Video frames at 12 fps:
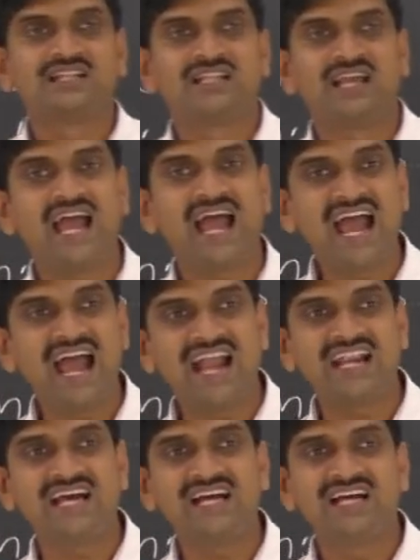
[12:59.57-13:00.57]
They
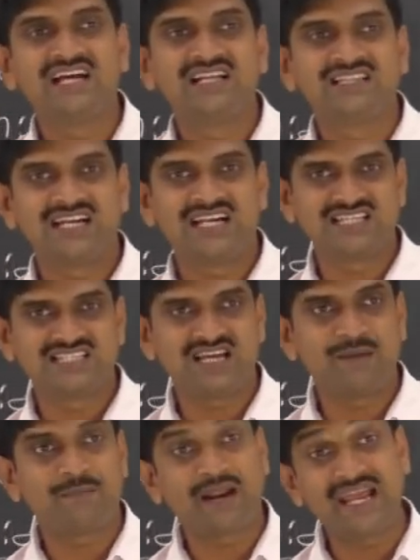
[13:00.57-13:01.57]
had, that is
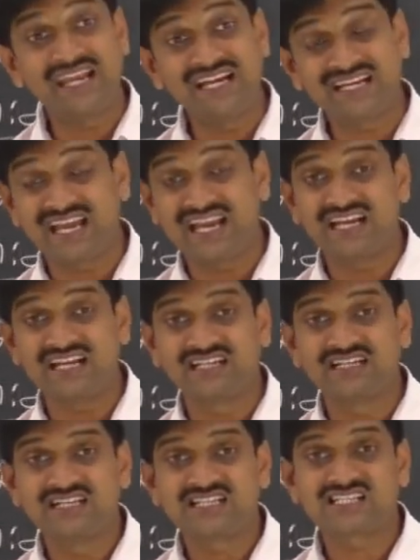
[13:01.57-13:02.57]
a bright
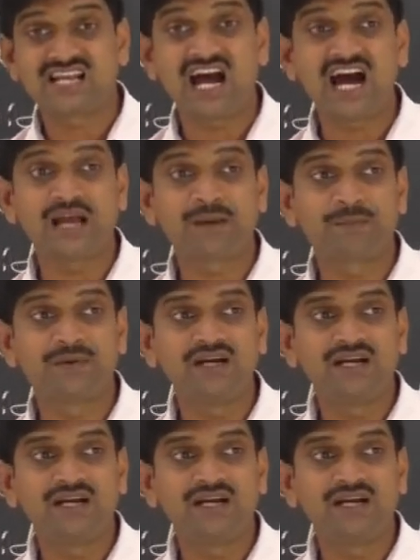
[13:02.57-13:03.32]
and sharp